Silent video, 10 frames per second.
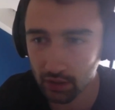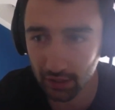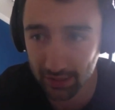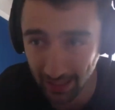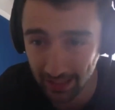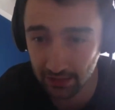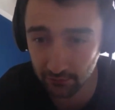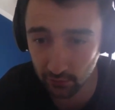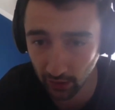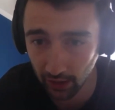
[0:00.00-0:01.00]
Attend if
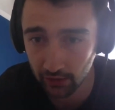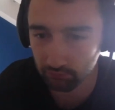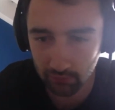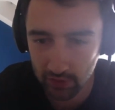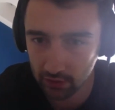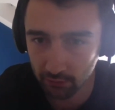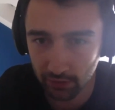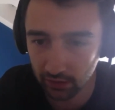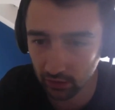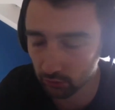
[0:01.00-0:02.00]
you can. It's
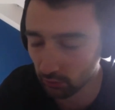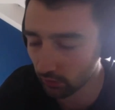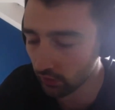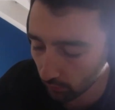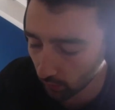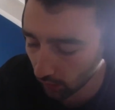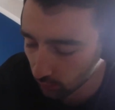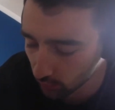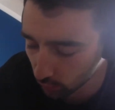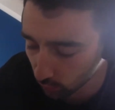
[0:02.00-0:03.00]
completely open. I
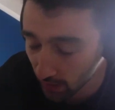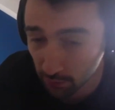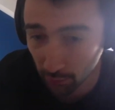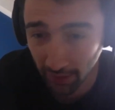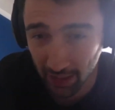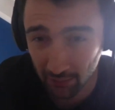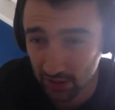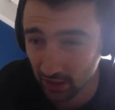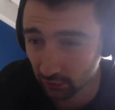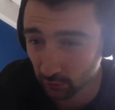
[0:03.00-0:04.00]
would always prepare
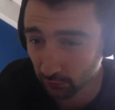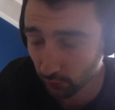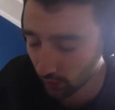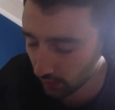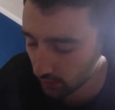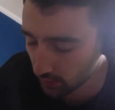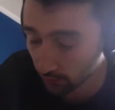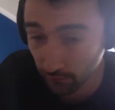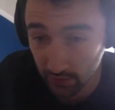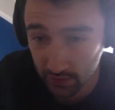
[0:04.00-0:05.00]
material beforehand. So
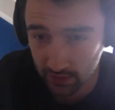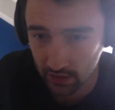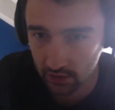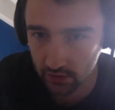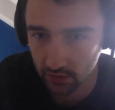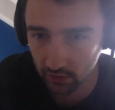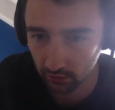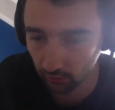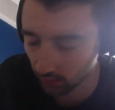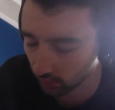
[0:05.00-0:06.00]
for these sessions that I
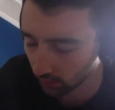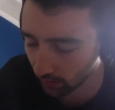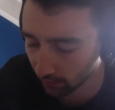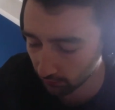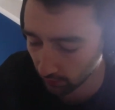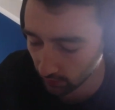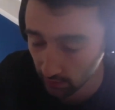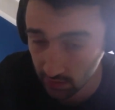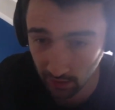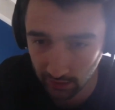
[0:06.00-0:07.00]
run, I have like a
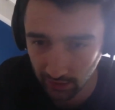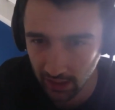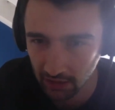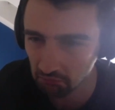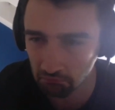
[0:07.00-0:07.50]
slide deck.